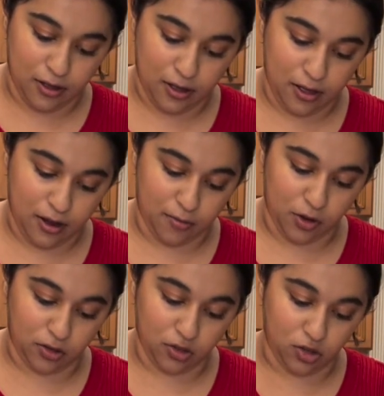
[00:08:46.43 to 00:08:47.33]
And I'm
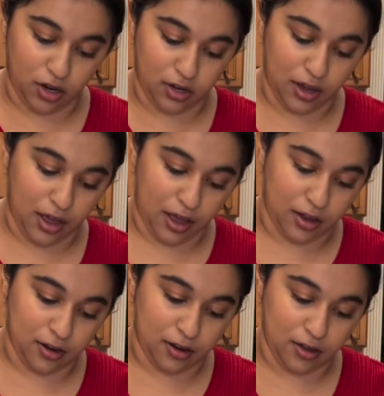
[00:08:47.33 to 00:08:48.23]
also trying to
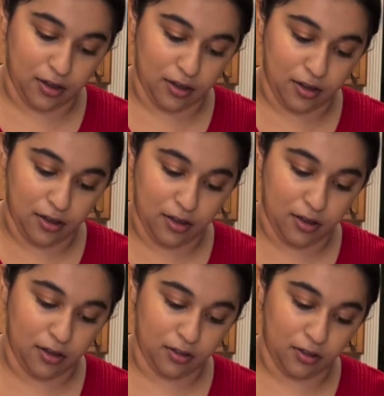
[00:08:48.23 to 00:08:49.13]
add
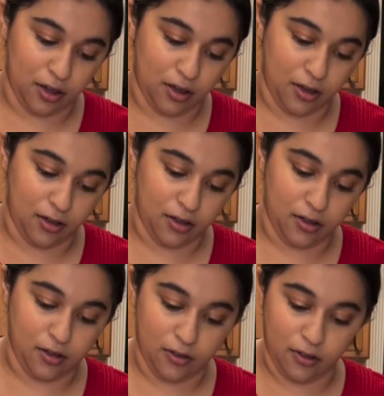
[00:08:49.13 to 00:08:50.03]
a lot
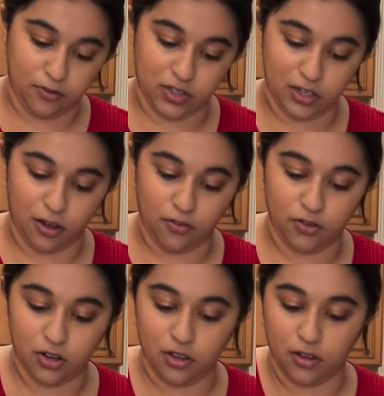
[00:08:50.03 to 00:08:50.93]
of stuff
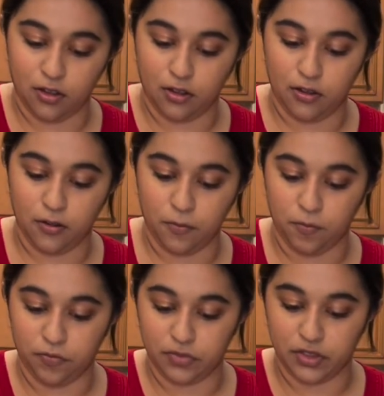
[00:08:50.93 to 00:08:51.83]
to the
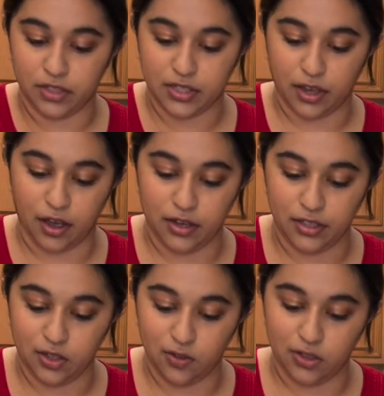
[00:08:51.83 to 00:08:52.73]
side
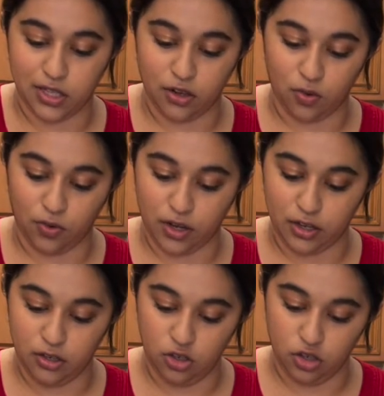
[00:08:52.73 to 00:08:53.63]
so there's like a
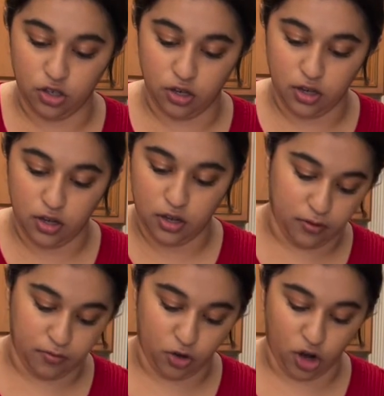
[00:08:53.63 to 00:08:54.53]
ridge.
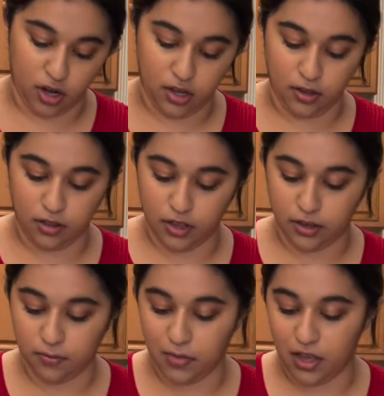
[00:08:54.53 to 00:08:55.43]
I'm trying to
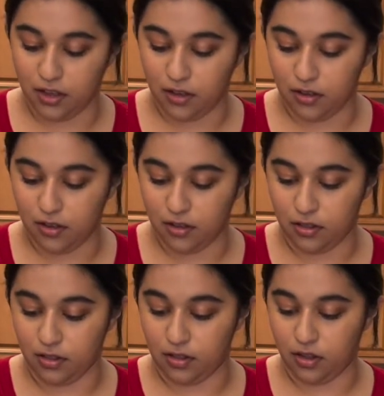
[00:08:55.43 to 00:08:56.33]
like make
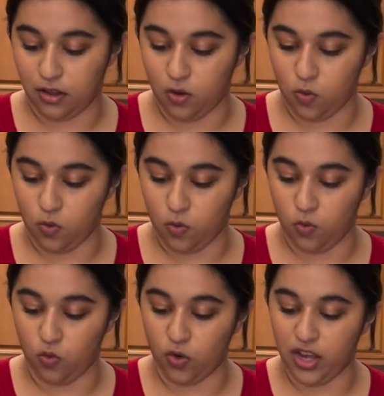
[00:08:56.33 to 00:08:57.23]
like a
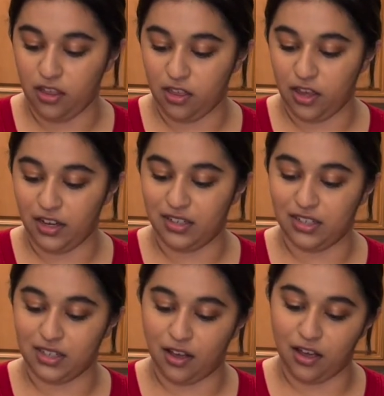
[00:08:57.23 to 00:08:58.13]
wreath-like
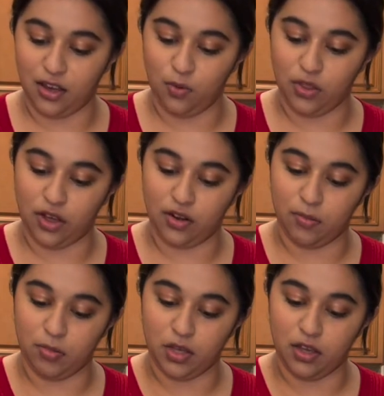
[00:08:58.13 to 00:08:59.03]
design without
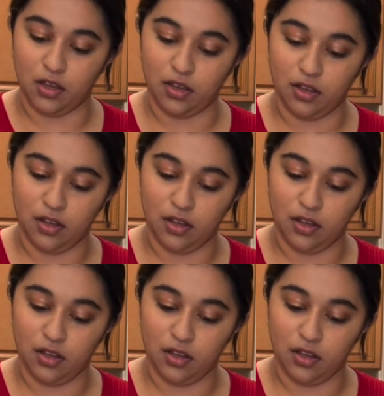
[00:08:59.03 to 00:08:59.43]
it being